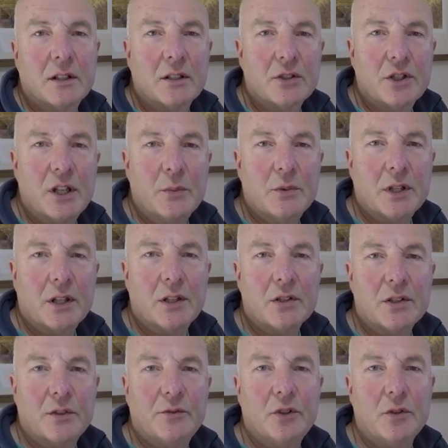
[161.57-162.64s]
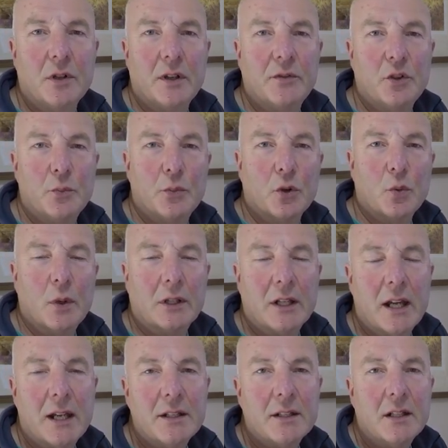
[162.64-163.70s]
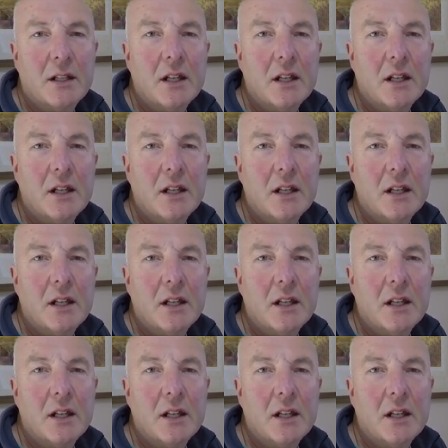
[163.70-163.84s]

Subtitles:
cheap tickets if you book well ahead.